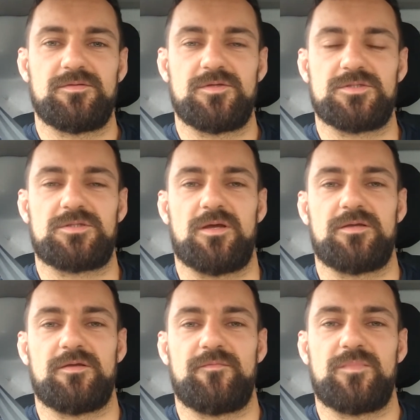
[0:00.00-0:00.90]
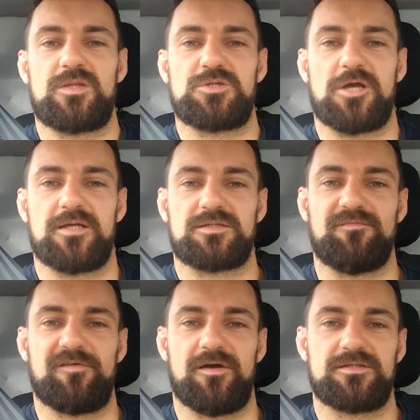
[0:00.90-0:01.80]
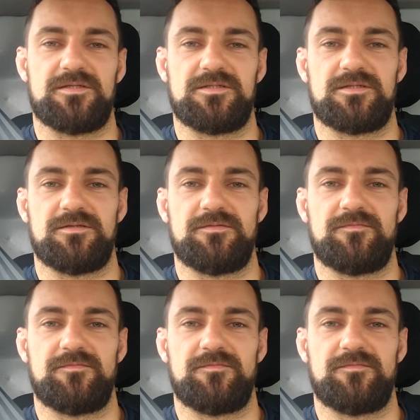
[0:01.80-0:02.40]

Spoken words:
Just to share some verses,